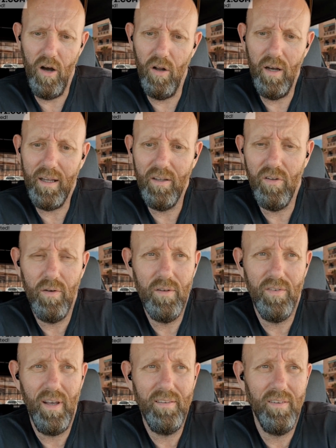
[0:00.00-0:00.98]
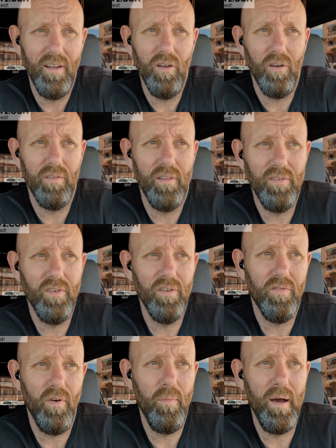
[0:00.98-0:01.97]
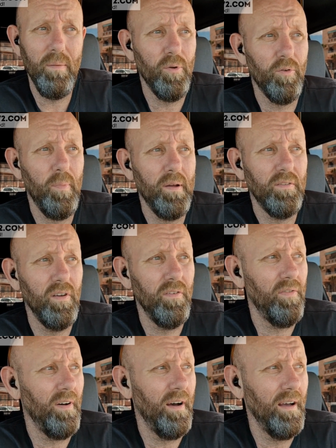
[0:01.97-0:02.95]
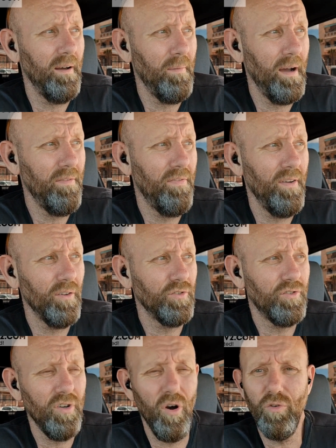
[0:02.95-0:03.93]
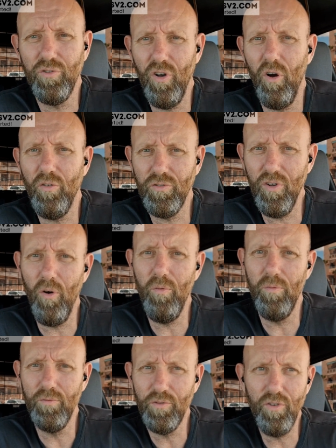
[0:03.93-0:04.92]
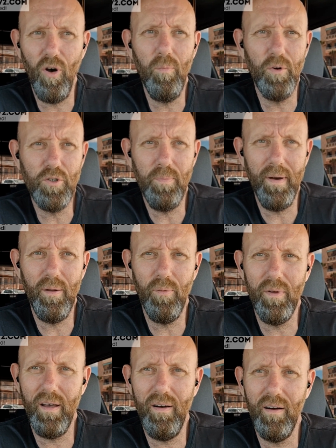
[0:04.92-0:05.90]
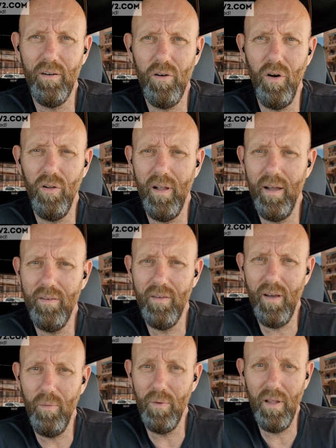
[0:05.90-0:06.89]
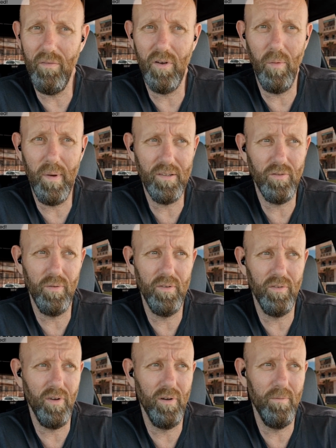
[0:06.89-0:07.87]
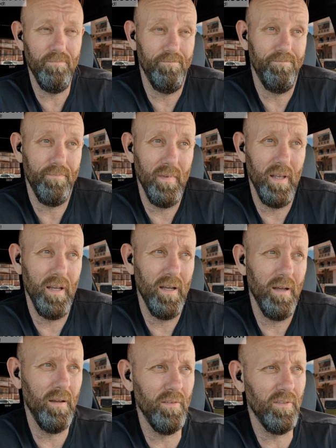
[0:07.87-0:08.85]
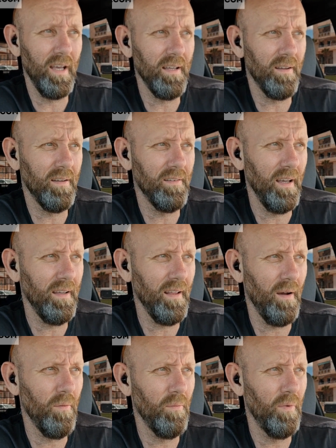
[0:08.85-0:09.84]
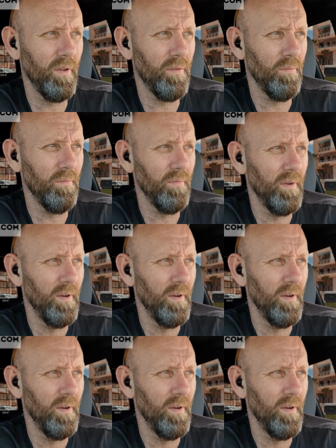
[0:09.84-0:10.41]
all I can do is say to you, look, this is from my perspective. I feel so, so, so, so much better without alcohol, and I will never go back to it. So take that with